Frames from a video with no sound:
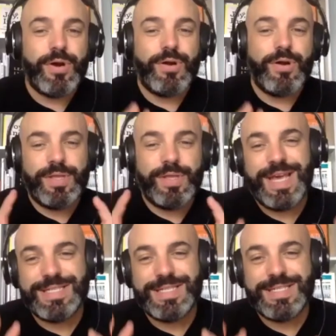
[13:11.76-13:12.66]
the
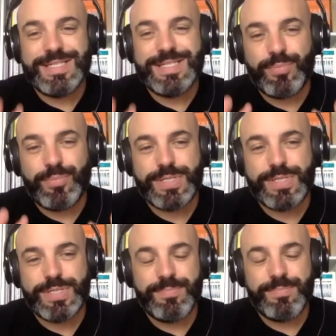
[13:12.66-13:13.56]
10 simple
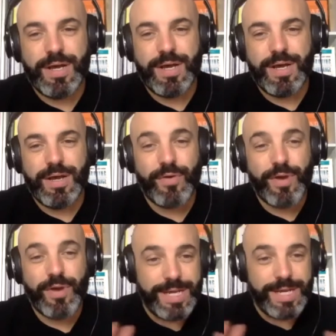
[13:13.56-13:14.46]
steps for
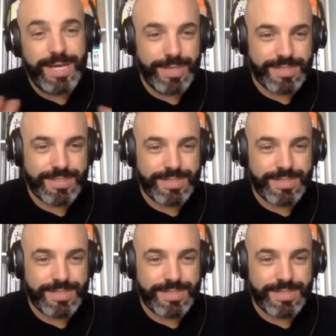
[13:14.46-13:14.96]
any business,